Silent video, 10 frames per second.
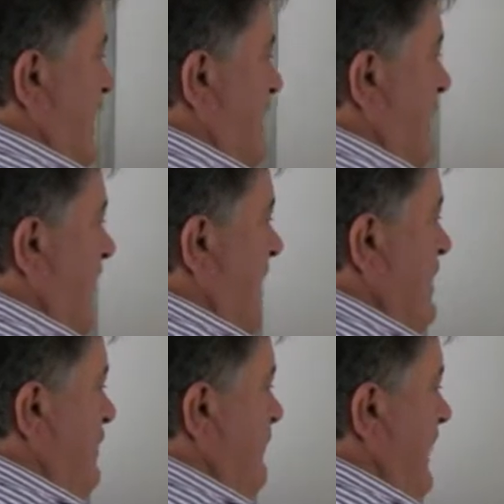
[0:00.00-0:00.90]
the
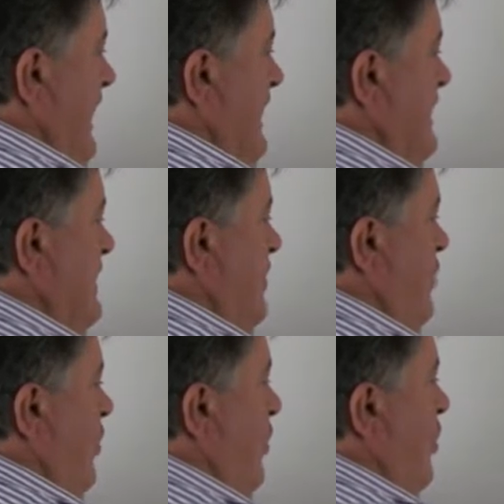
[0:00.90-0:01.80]
n of A
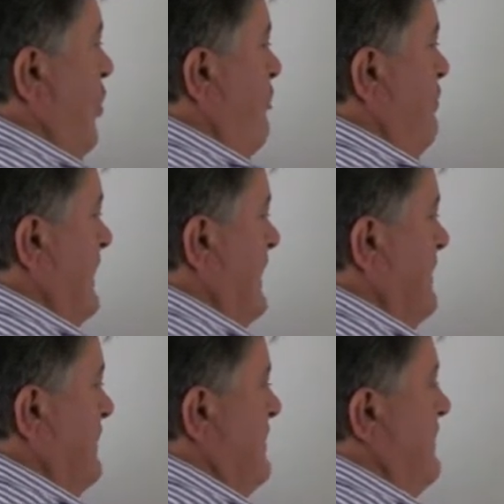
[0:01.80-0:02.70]
or B